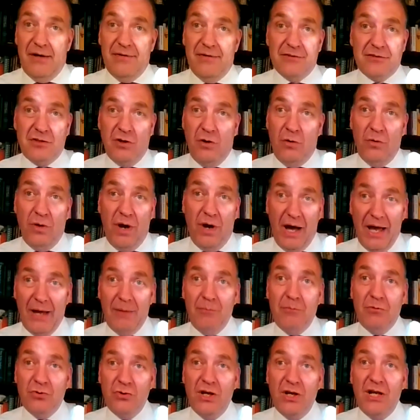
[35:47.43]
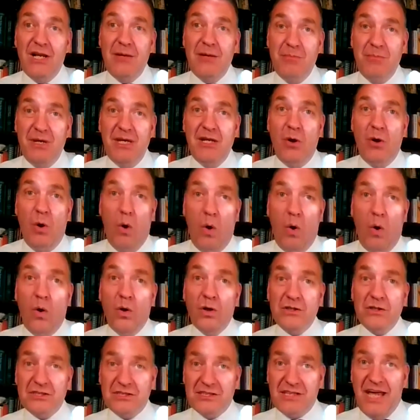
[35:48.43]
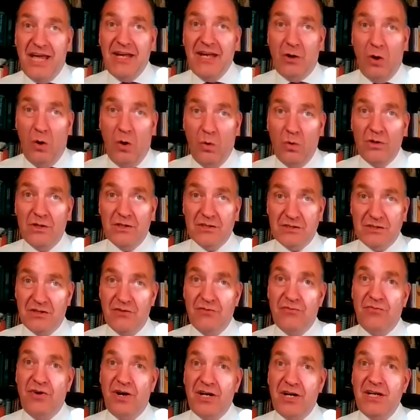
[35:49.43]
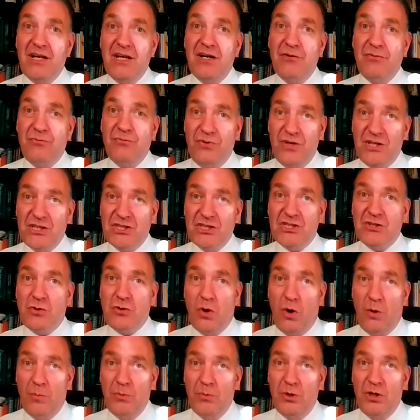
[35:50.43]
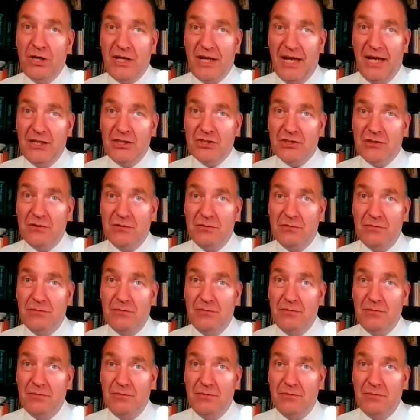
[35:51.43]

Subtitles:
so I really mean all stakeholders, a very efficient communication.